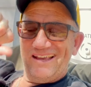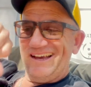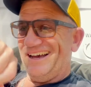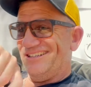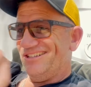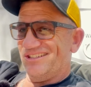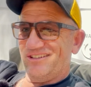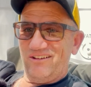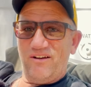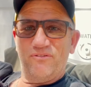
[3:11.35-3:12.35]
I
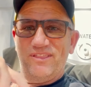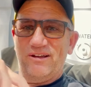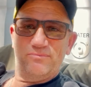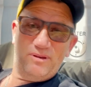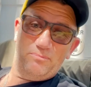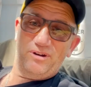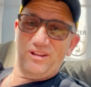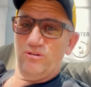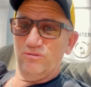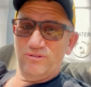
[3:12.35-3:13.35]
thought that would be pretty
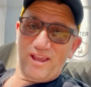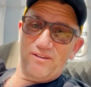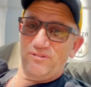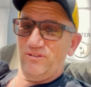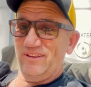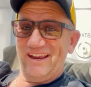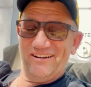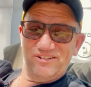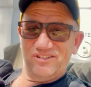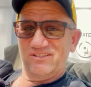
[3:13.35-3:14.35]
cool to go through there
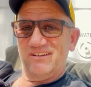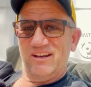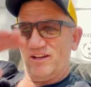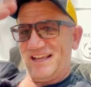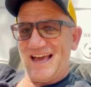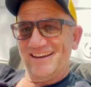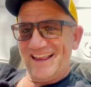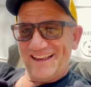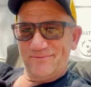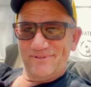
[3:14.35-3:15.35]
and I cut it
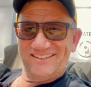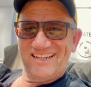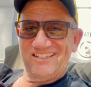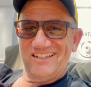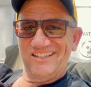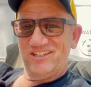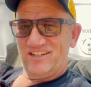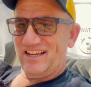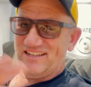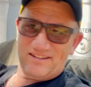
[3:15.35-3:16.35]
out intentionally just in
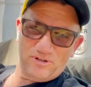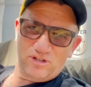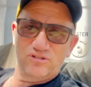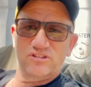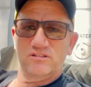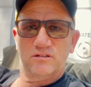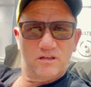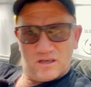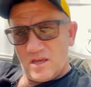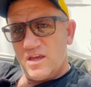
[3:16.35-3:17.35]
case someone used it
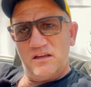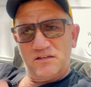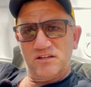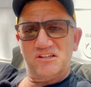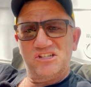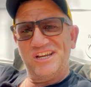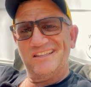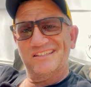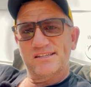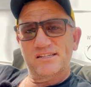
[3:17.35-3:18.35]
to cheat the
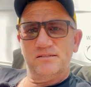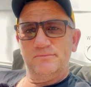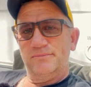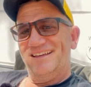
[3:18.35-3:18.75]
system.